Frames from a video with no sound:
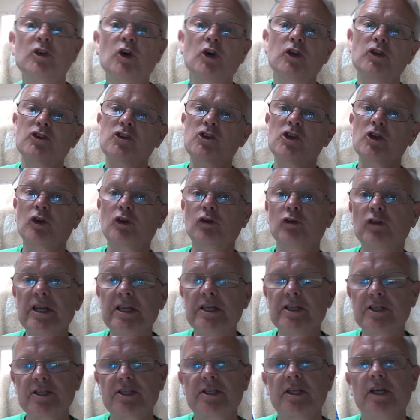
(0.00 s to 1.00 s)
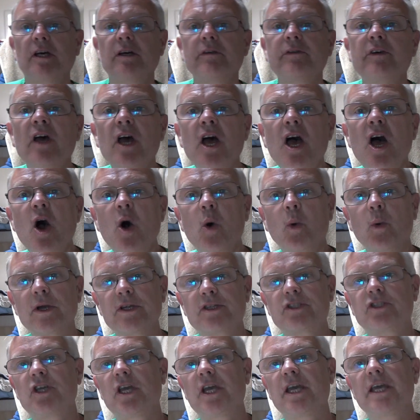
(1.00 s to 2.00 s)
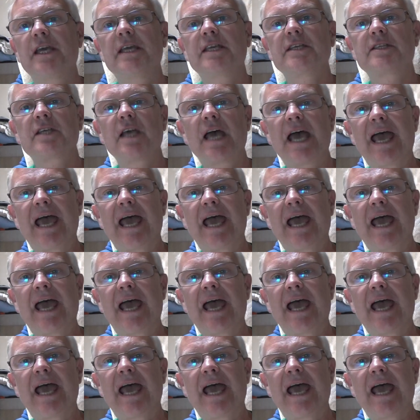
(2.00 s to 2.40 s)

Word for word: Oh, there's the green stuff, which is